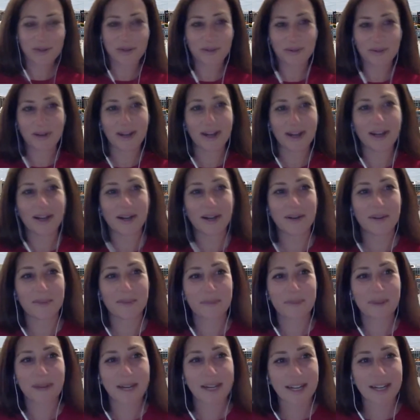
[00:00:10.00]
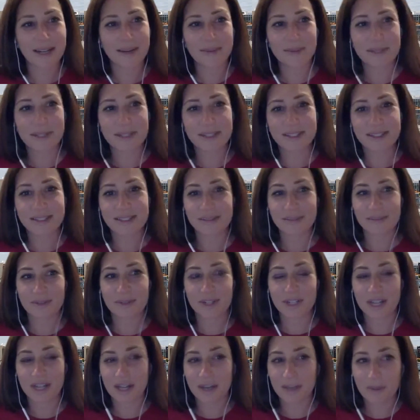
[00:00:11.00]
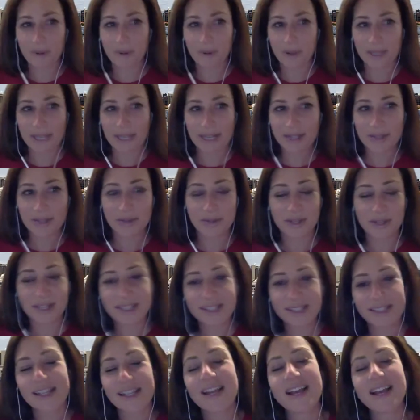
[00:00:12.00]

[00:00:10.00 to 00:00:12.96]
My name is Michelle Poliak-Tunis.